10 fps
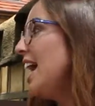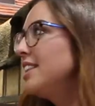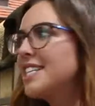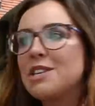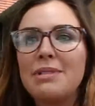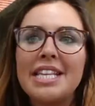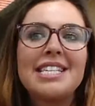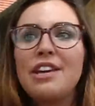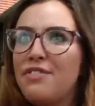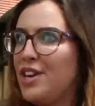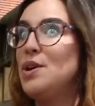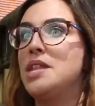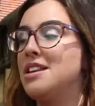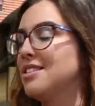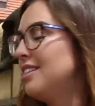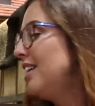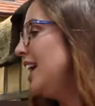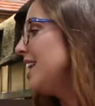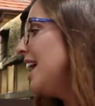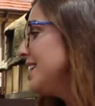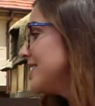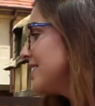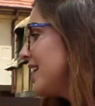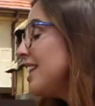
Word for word: Uh, this will be the tea for you then. It has